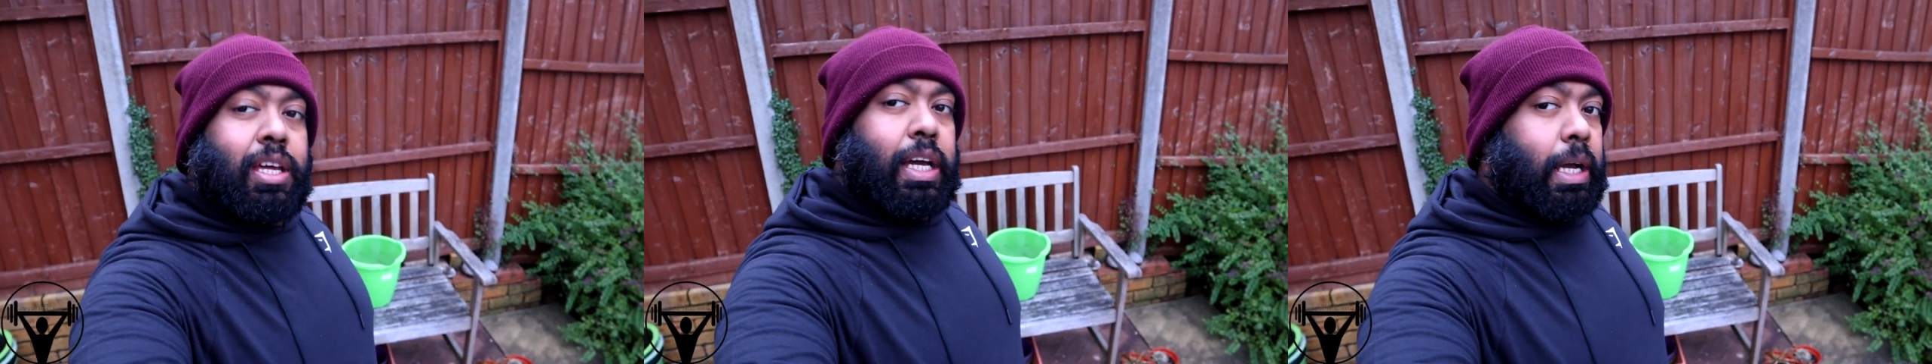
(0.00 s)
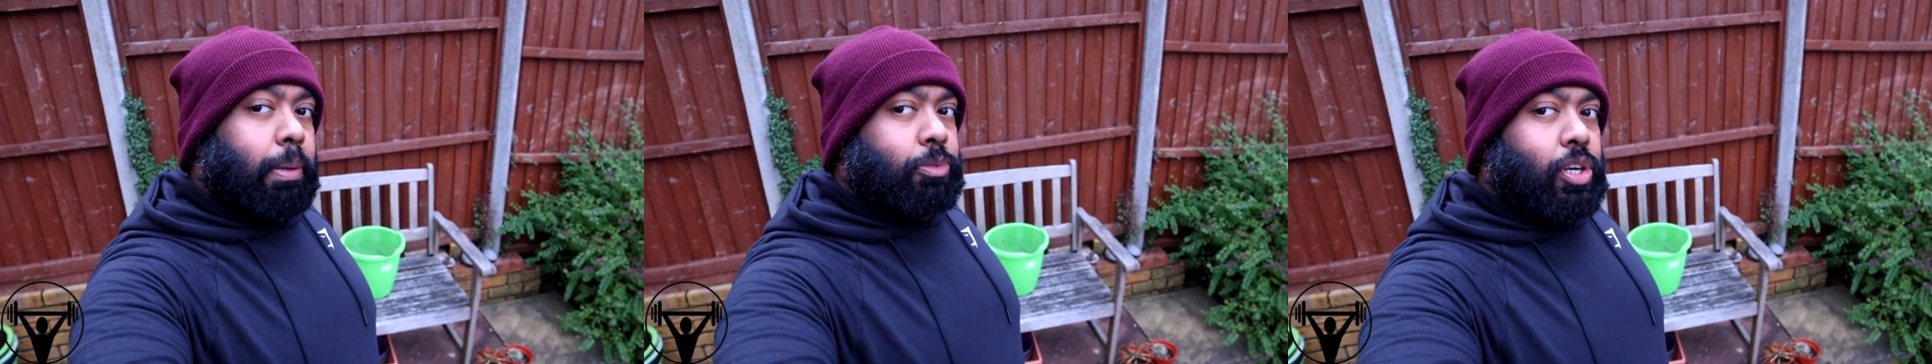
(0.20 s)

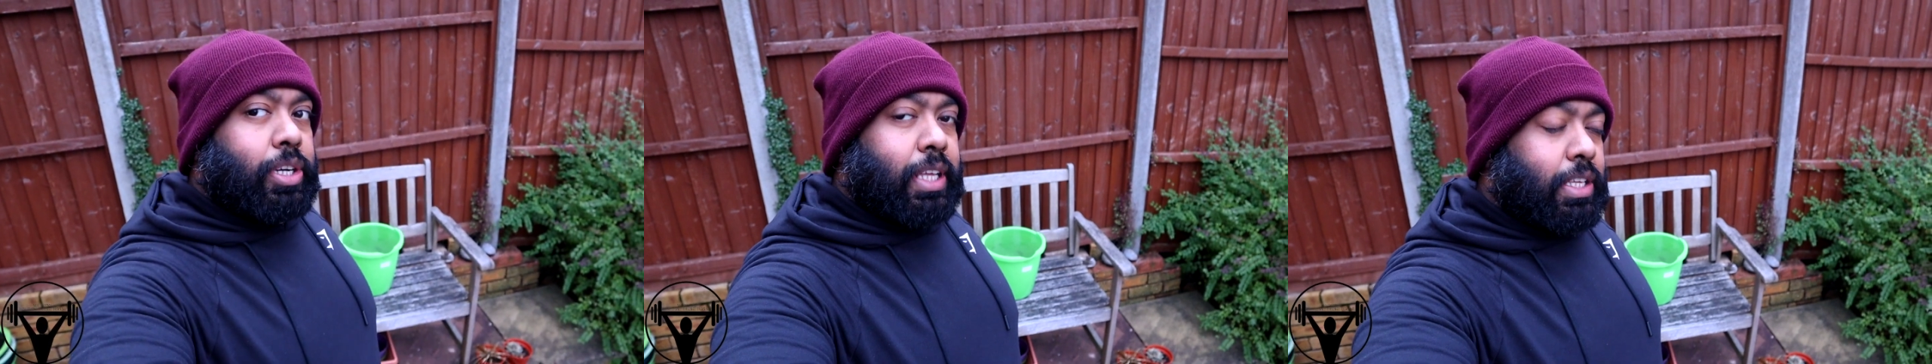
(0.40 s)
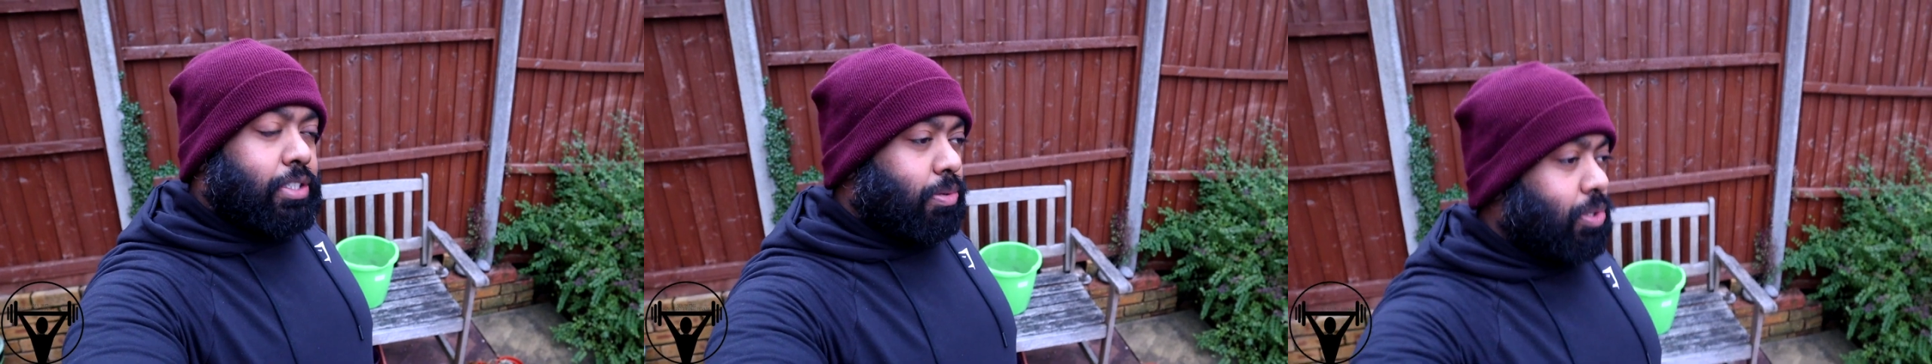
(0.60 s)
I'm trying
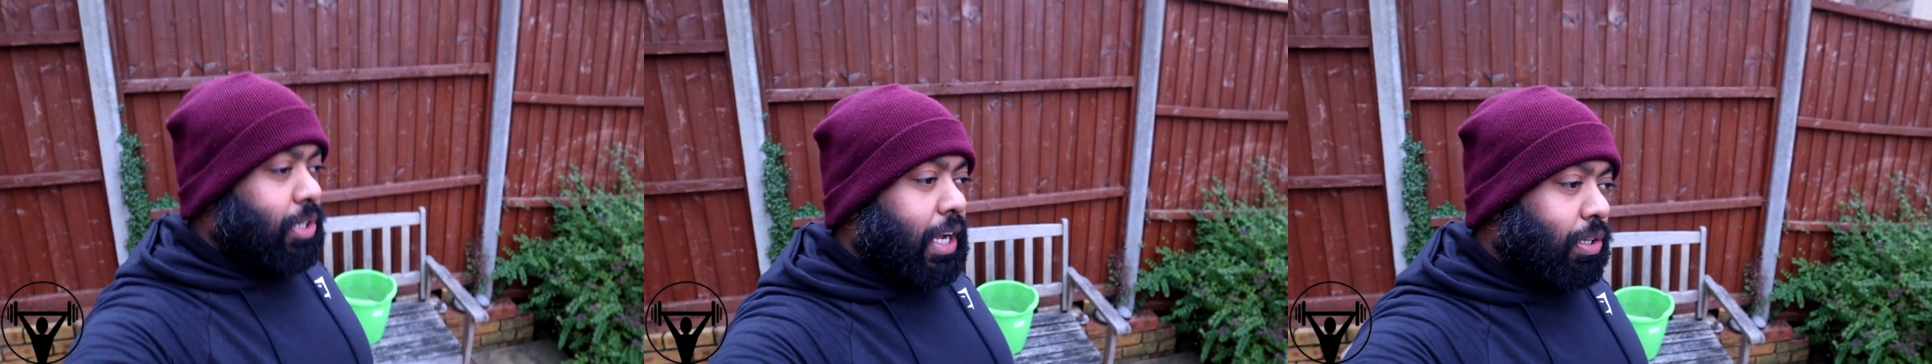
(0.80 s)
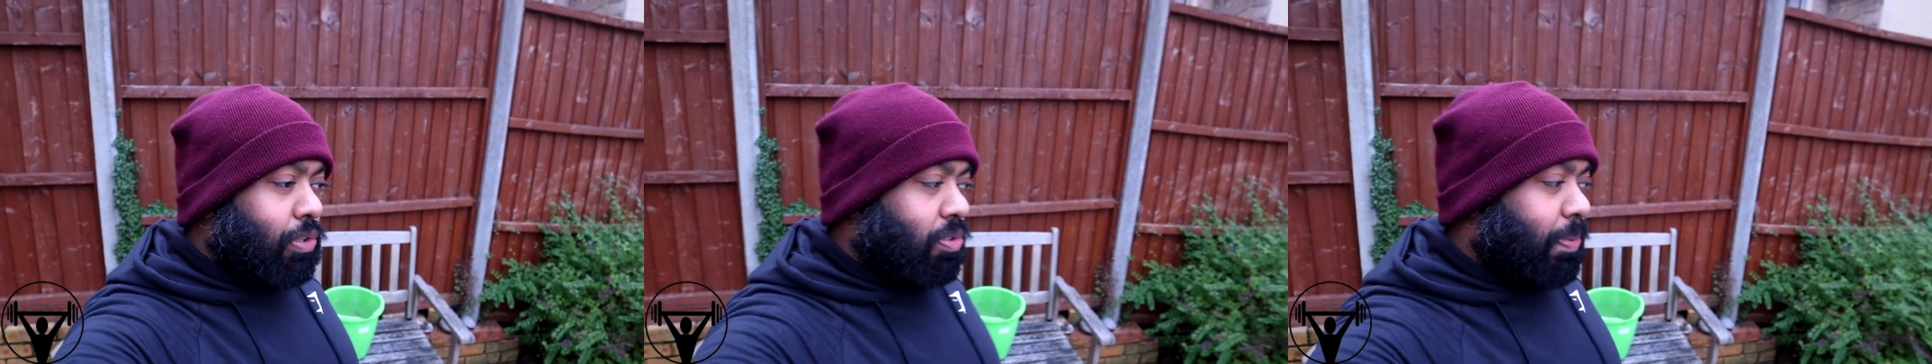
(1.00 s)
to get some good
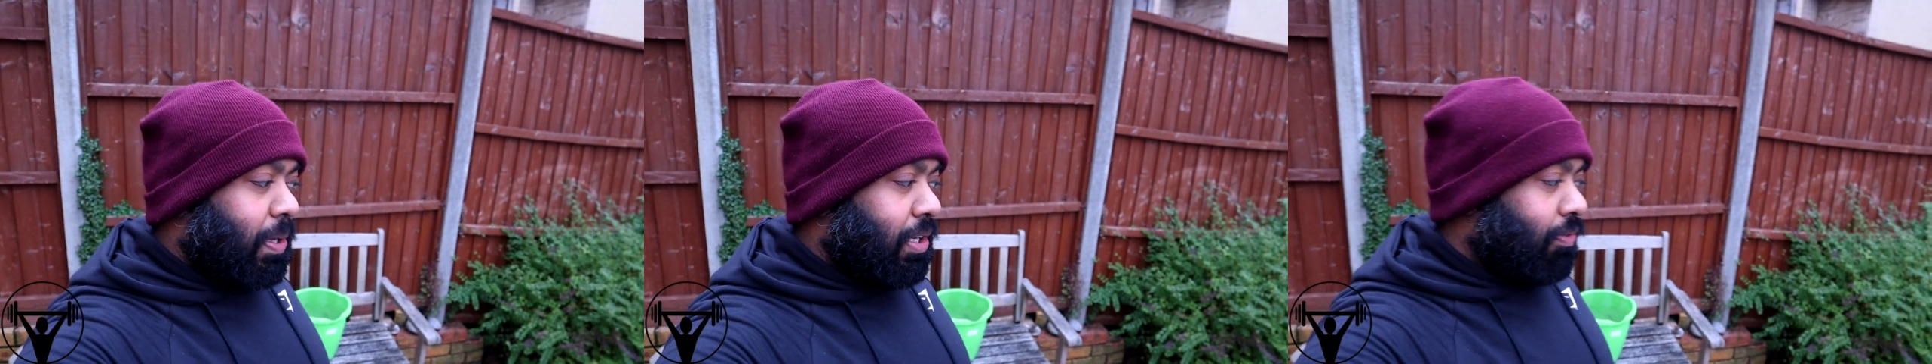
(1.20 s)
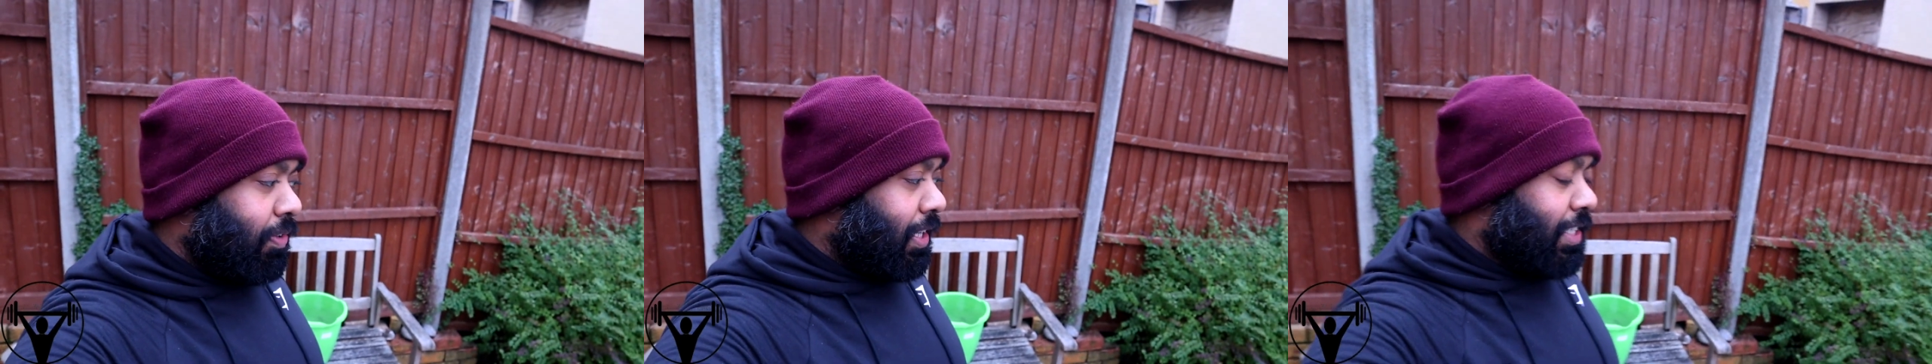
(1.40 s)
angles,
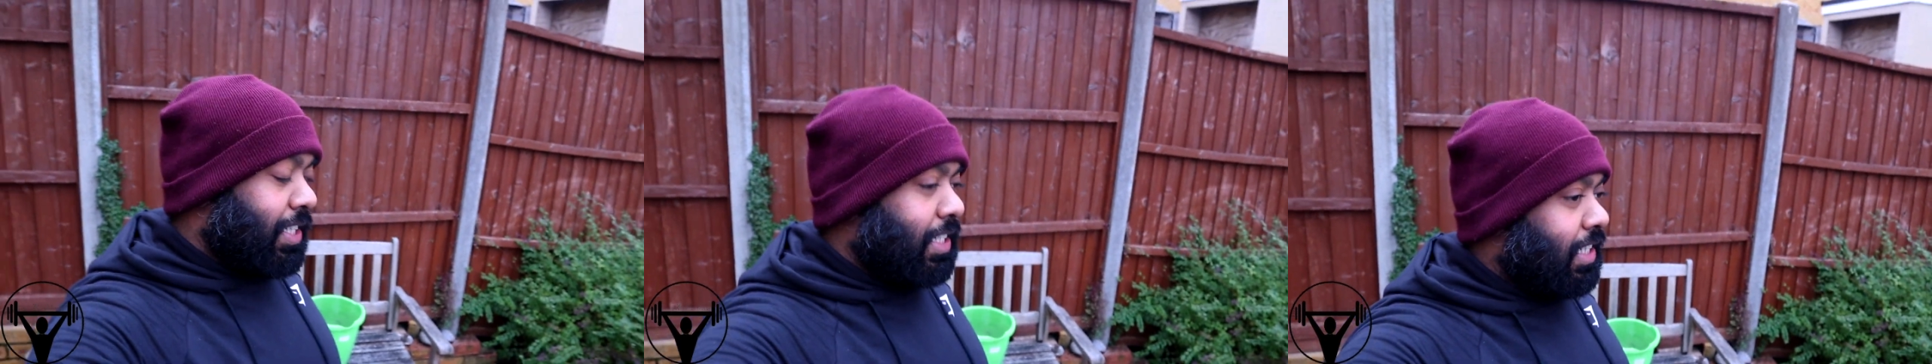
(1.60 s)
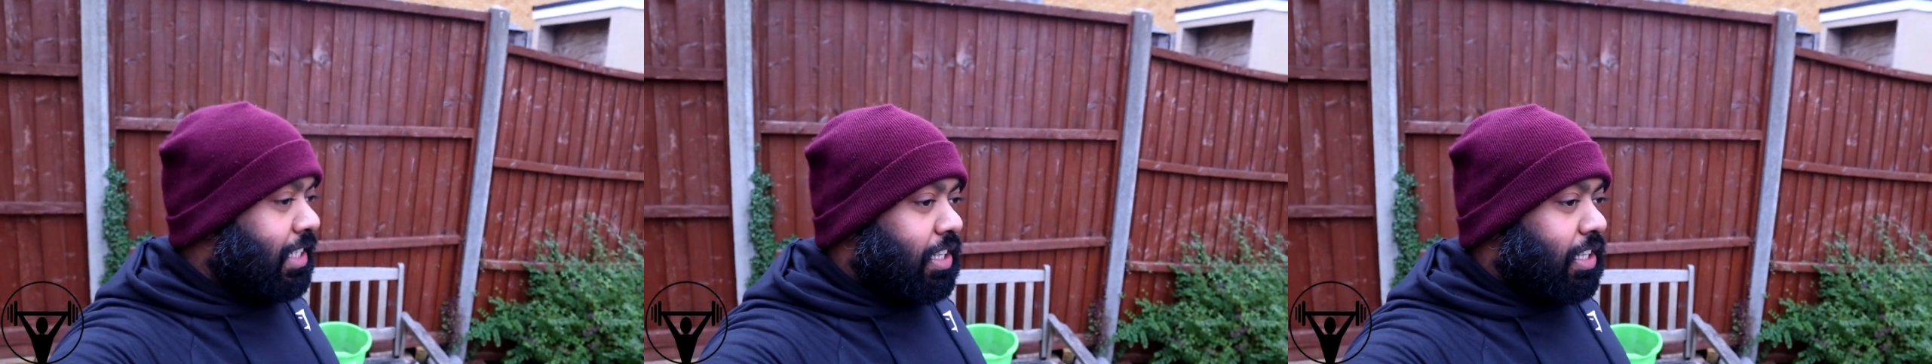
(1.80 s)
but I realise I need